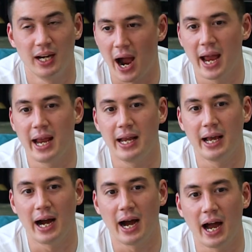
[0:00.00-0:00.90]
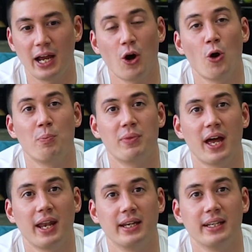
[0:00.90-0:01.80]
I hope
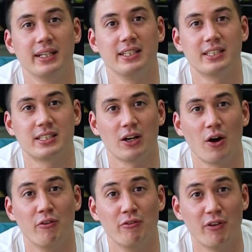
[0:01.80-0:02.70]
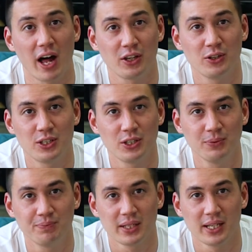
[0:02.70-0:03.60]
that it's of value to you.